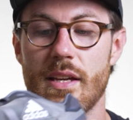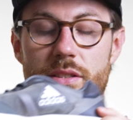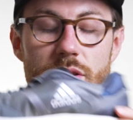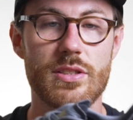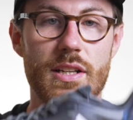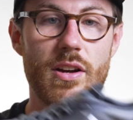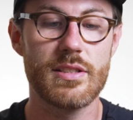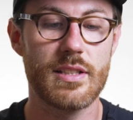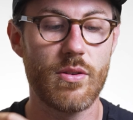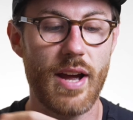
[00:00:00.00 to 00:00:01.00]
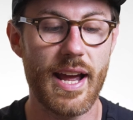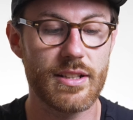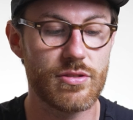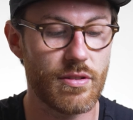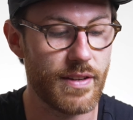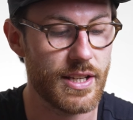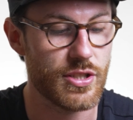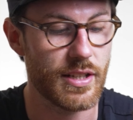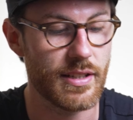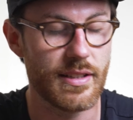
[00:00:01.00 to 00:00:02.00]
just a nice little extra
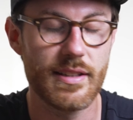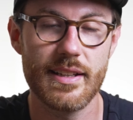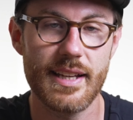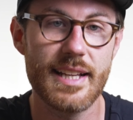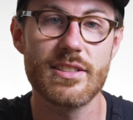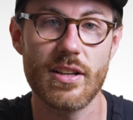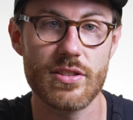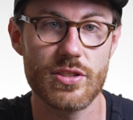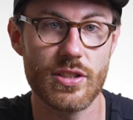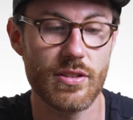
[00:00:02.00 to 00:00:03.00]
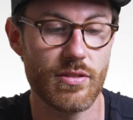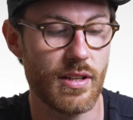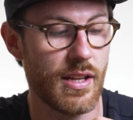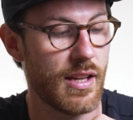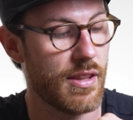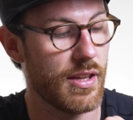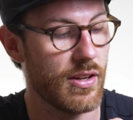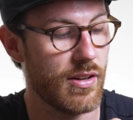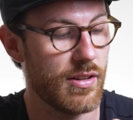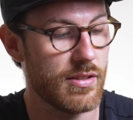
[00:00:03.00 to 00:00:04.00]
feature inside the shoe
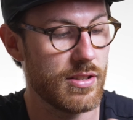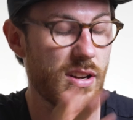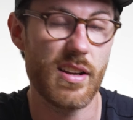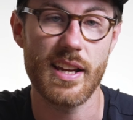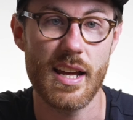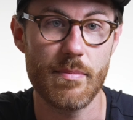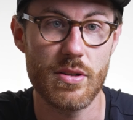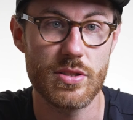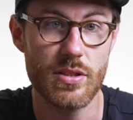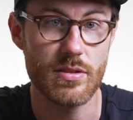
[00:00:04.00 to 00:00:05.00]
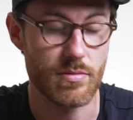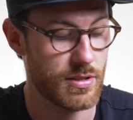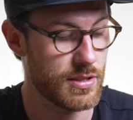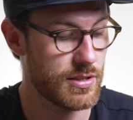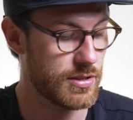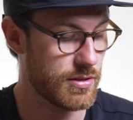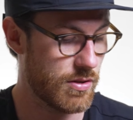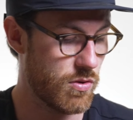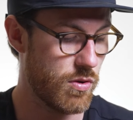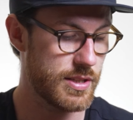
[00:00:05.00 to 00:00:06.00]
that you don't get in most shoes, which is just
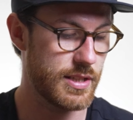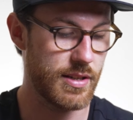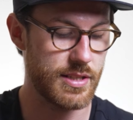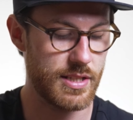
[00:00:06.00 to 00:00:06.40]
quite a nice